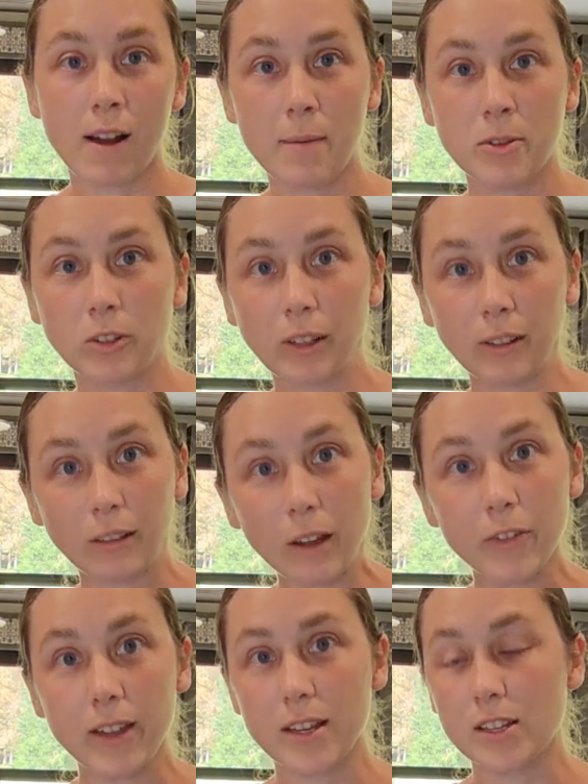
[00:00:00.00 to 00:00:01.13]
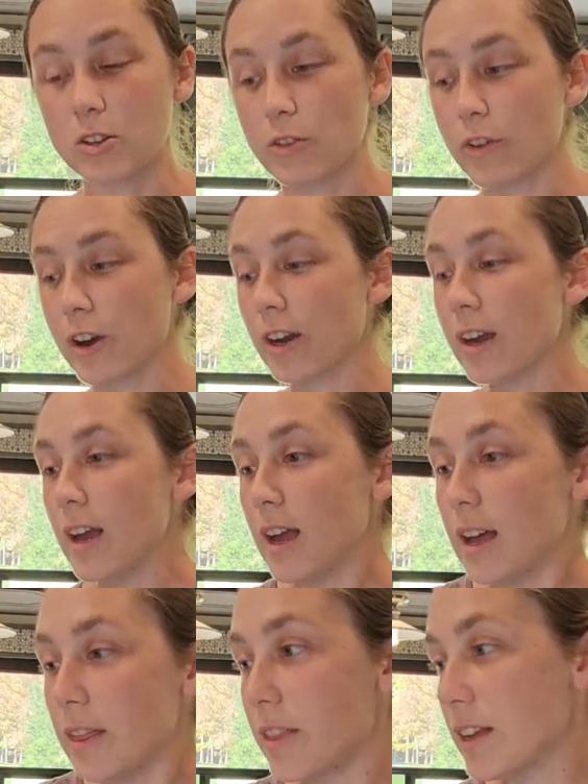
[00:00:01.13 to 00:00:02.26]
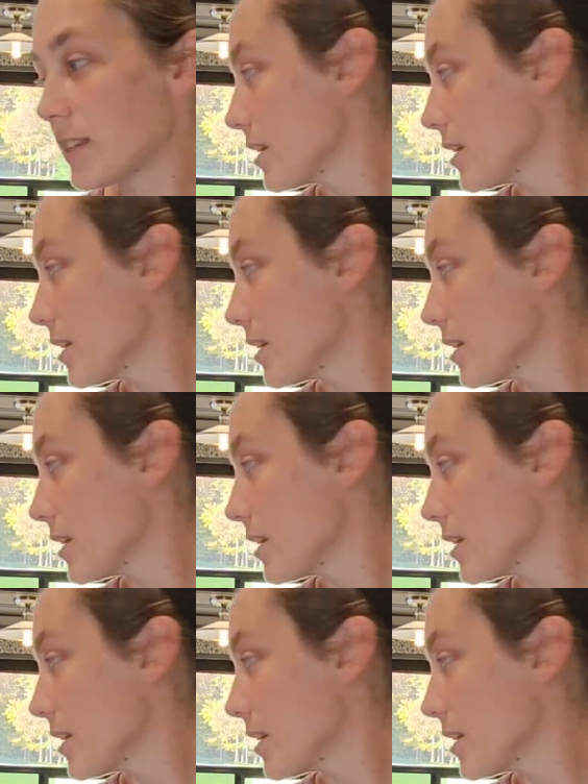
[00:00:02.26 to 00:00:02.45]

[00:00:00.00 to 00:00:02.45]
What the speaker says: absolutely loving it so far. This